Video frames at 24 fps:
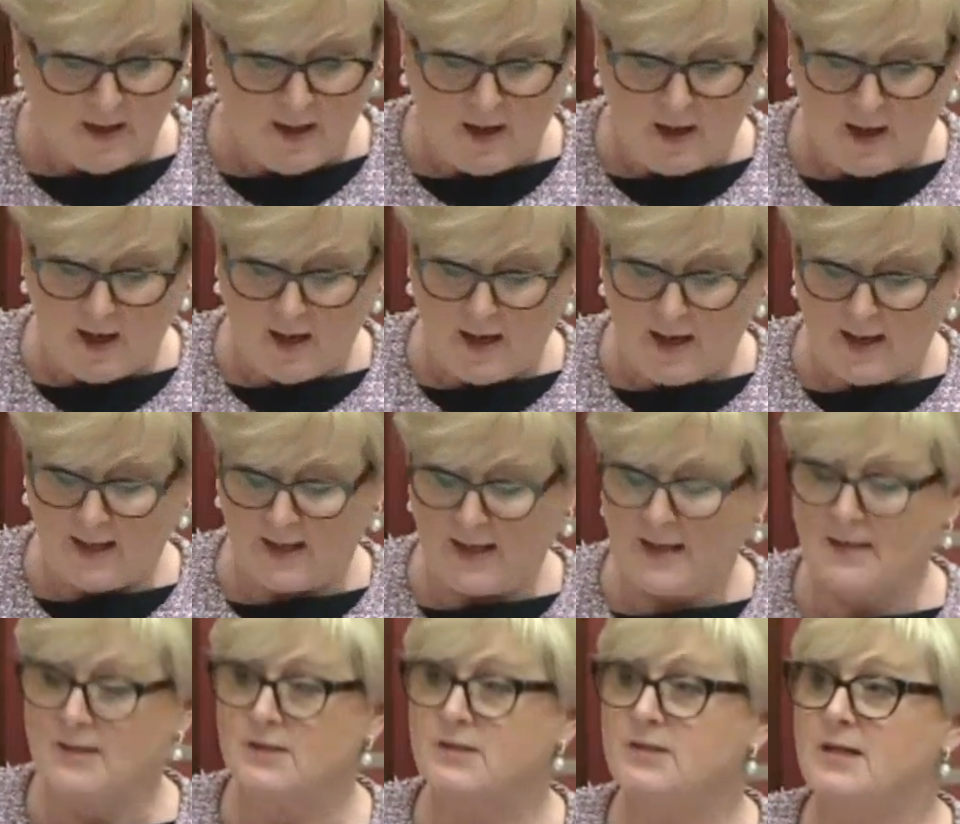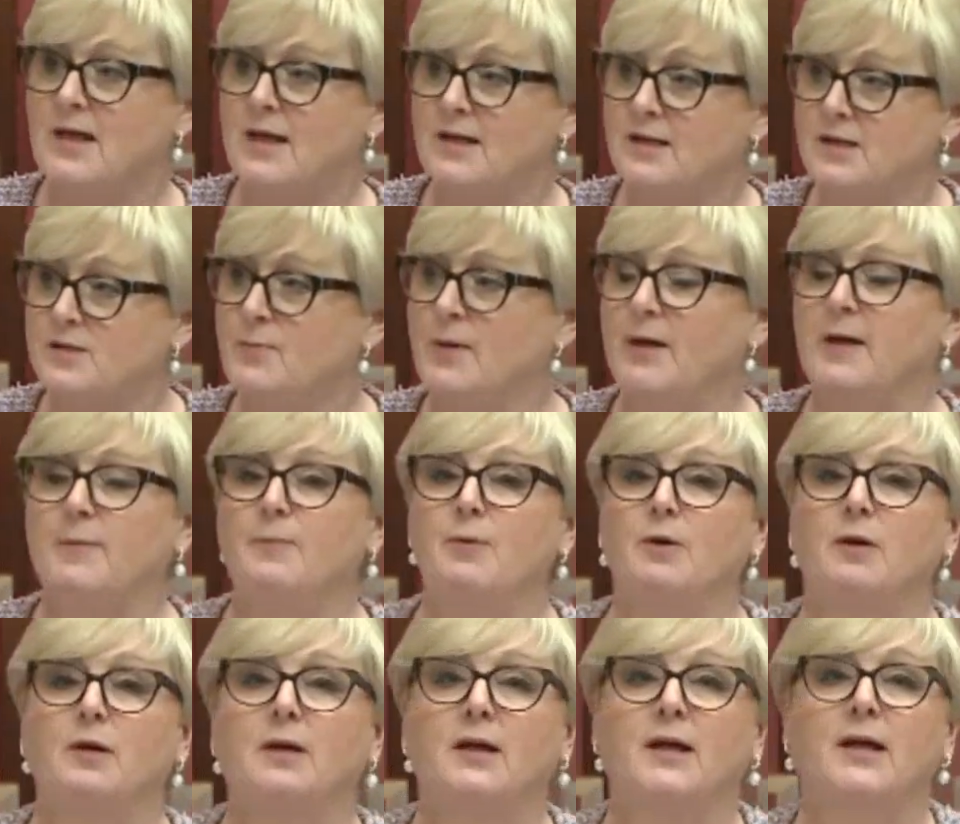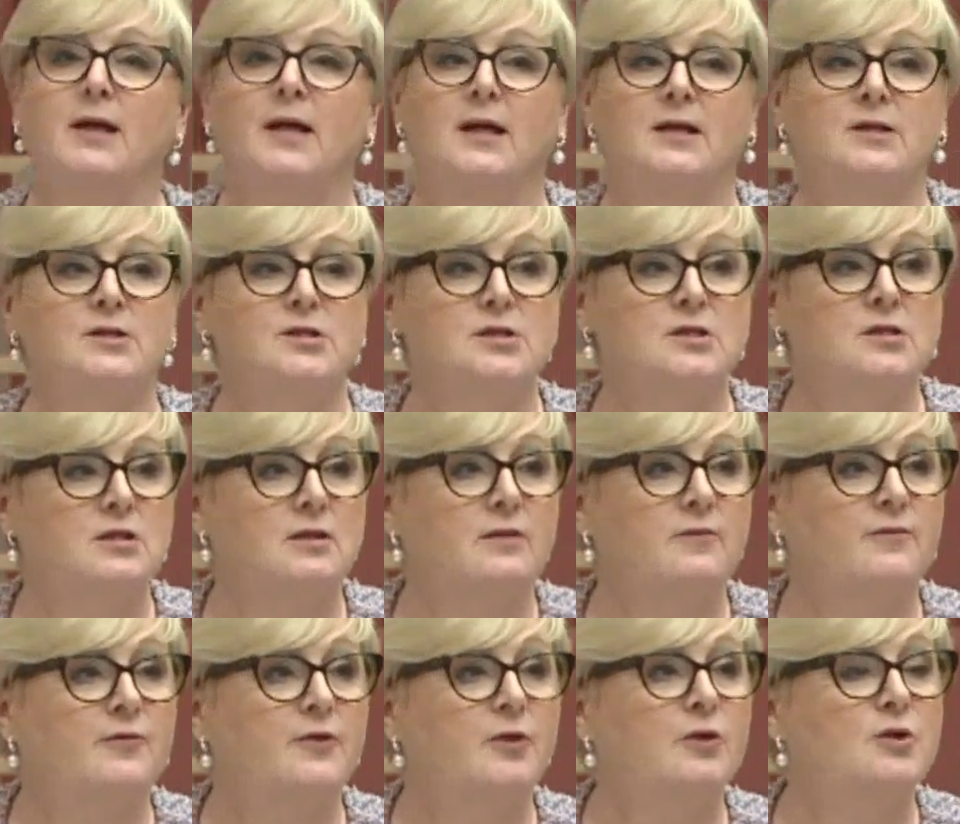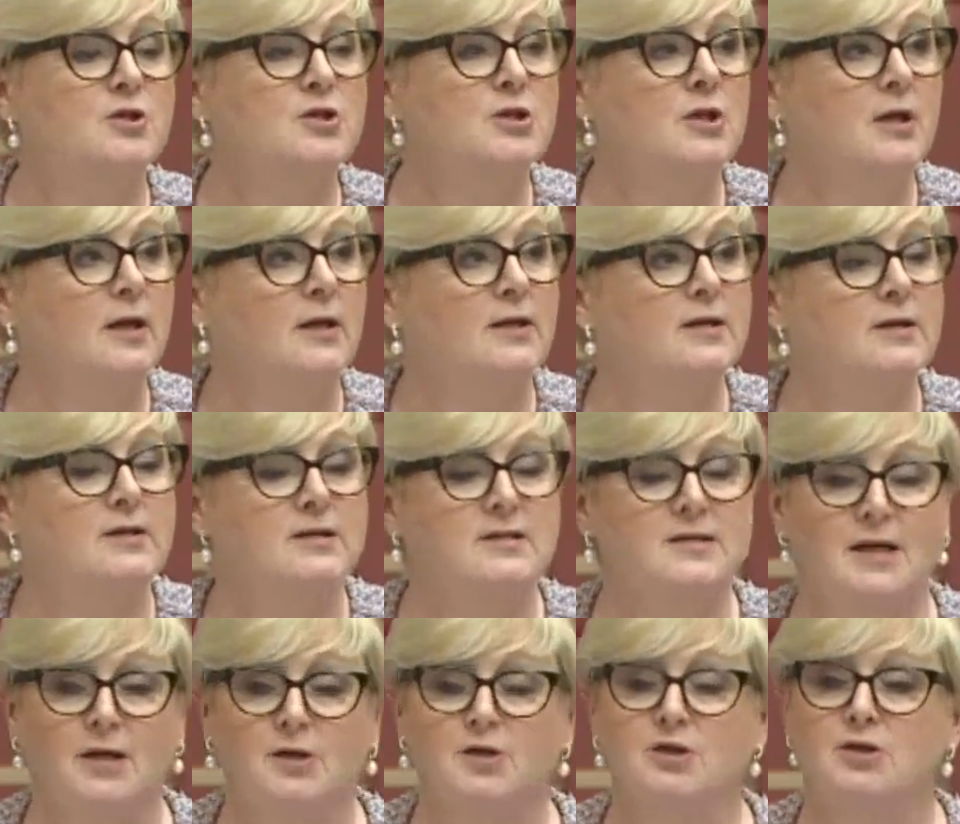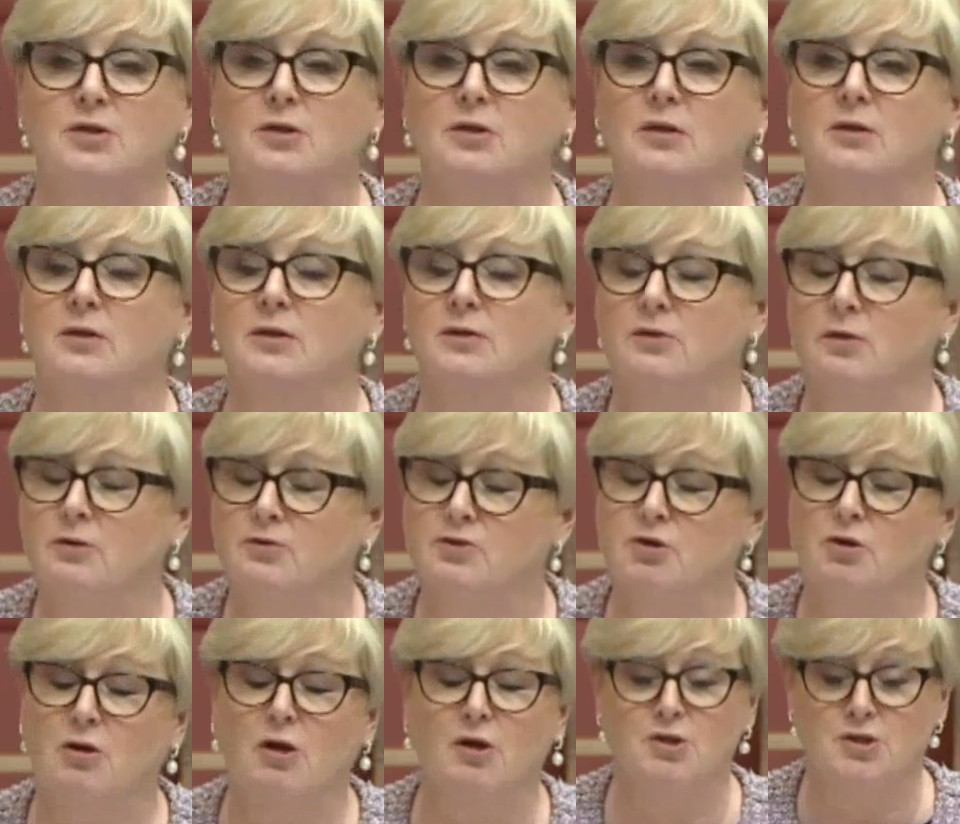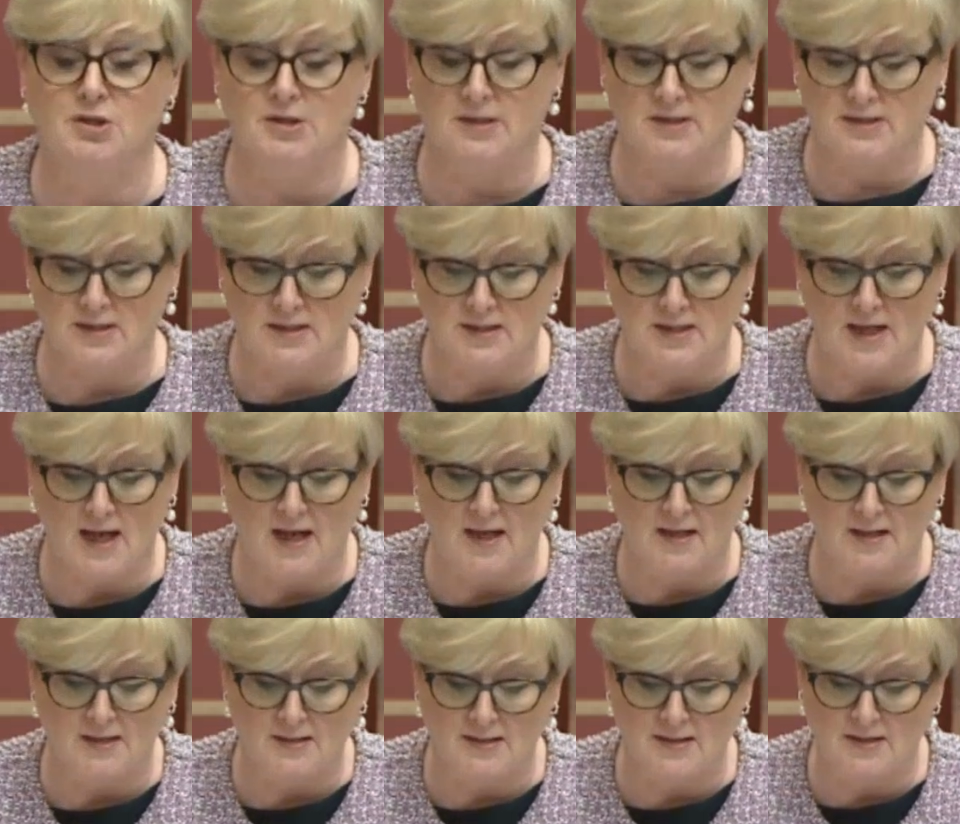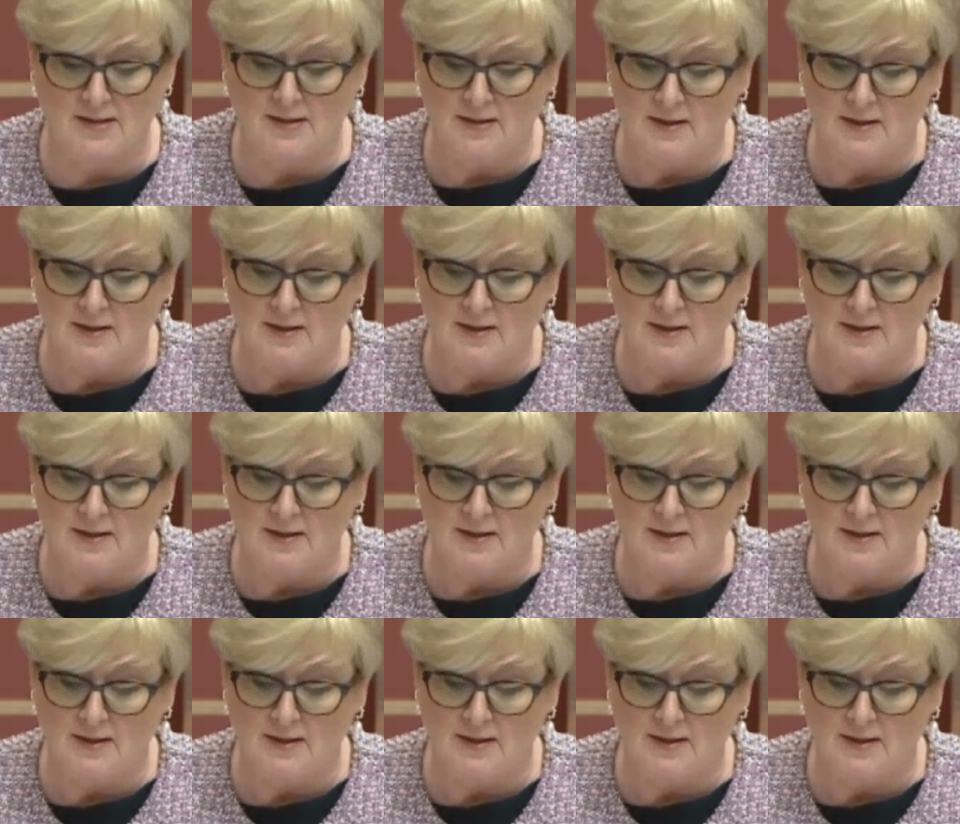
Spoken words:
and its people against future such atrocious attacks.